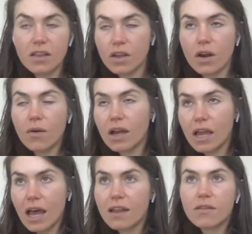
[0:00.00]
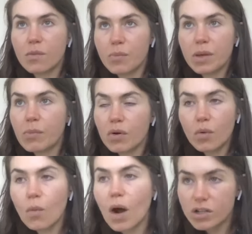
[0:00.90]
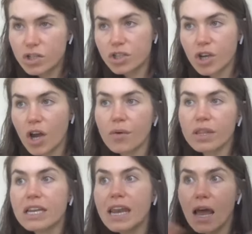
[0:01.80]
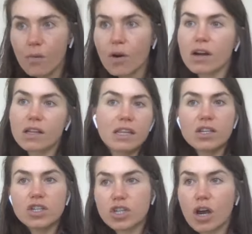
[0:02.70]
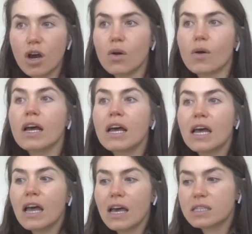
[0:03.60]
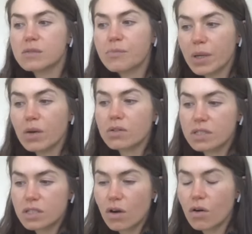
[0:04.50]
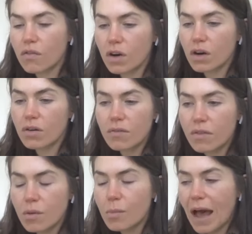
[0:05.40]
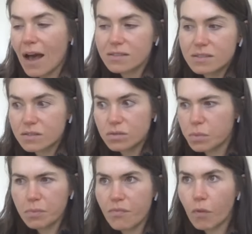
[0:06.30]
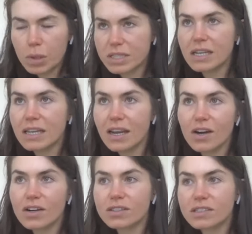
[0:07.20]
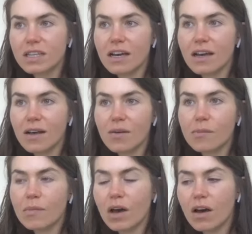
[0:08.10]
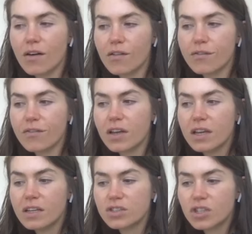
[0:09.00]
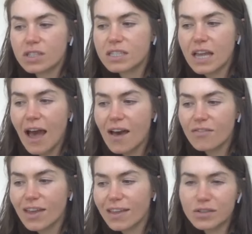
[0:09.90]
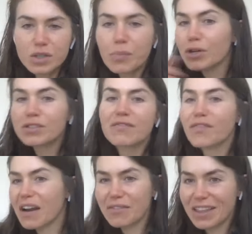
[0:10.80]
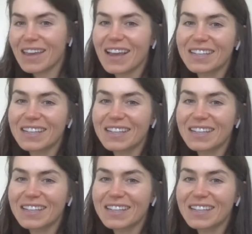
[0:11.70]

You know, again, the people who watch the show and the network that the show has built over the past fourteen years um, of just having, there's a person for everything.